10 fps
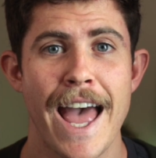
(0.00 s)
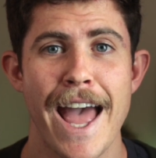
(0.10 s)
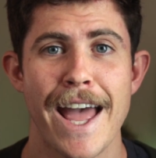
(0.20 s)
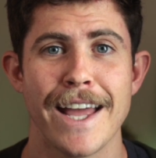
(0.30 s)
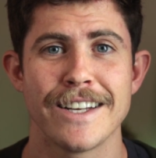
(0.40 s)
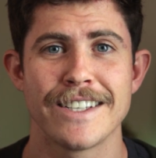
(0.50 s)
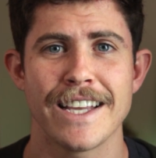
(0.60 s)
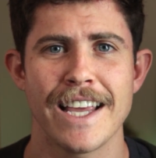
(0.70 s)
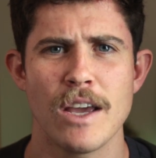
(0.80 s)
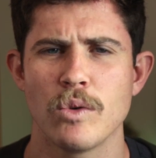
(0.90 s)
And
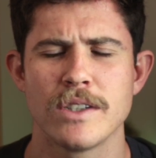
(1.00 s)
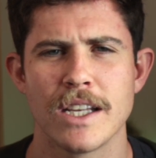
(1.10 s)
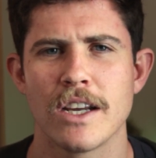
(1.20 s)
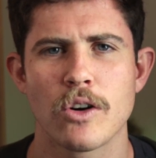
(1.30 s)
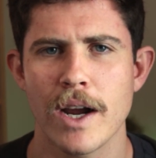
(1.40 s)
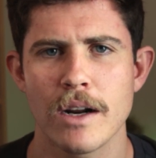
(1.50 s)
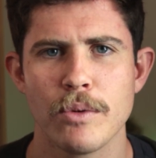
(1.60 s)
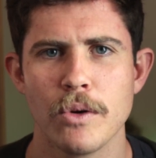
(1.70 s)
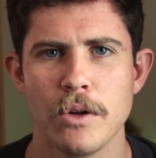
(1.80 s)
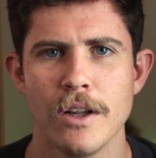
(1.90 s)
it was an
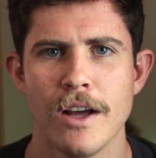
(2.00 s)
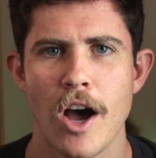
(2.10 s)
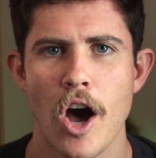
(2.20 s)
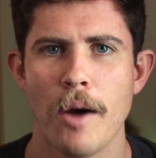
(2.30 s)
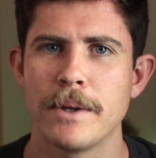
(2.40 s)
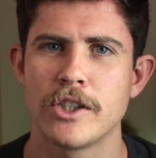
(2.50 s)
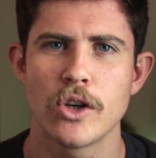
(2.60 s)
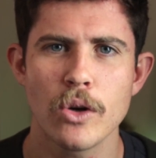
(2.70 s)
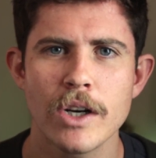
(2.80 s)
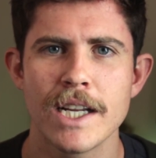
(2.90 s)
incredible
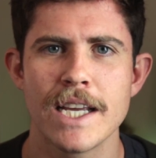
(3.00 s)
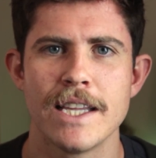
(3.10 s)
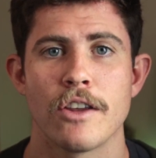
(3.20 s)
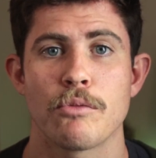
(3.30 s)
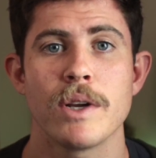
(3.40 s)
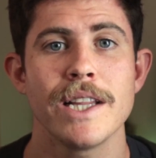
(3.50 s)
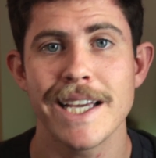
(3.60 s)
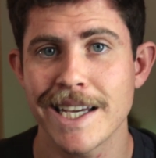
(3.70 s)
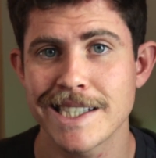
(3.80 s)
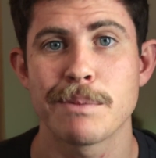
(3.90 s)
opportunity that
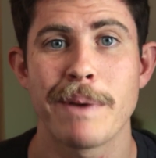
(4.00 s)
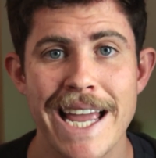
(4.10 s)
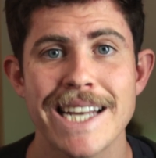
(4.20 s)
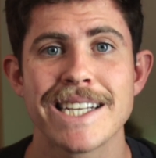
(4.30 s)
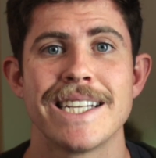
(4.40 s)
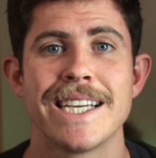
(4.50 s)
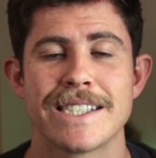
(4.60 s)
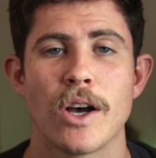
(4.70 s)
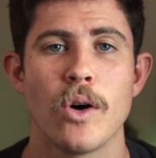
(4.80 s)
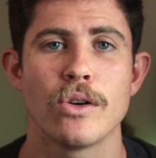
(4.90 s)
really expanded
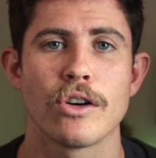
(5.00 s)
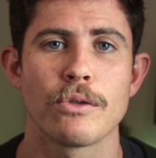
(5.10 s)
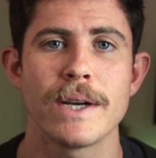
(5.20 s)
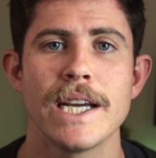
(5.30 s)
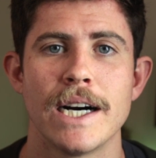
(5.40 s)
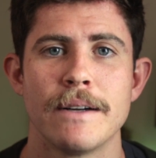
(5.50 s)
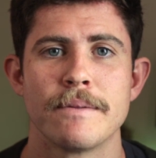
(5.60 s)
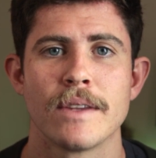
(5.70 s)
his whole career.